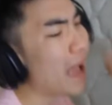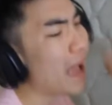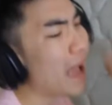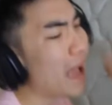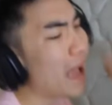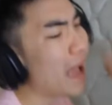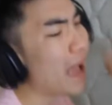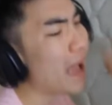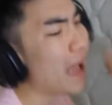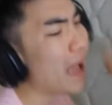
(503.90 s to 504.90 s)

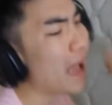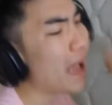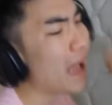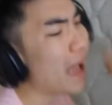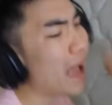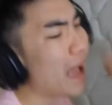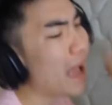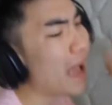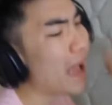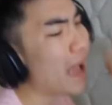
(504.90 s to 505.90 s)

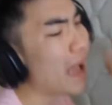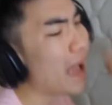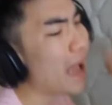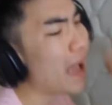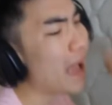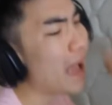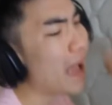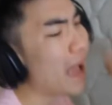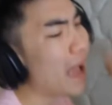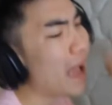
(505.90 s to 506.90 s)
(not speaking)